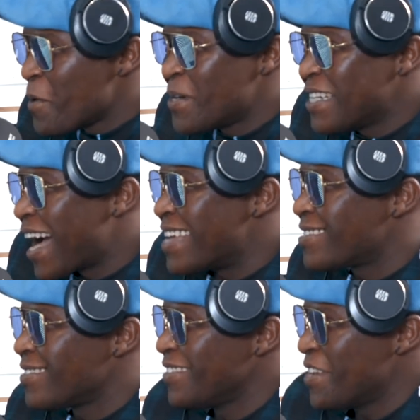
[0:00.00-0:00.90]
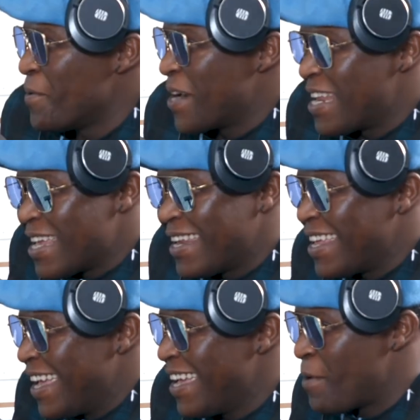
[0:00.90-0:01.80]
Yabonikas. Sure. I
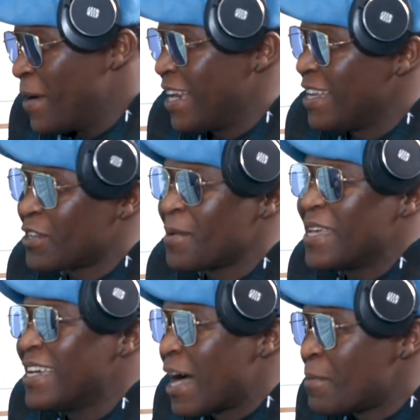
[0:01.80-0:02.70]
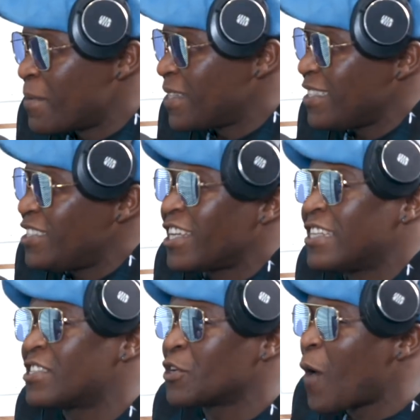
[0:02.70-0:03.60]
want to teach
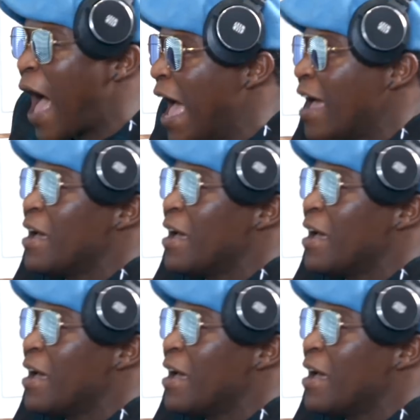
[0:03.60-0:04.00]
Jenny Sequa.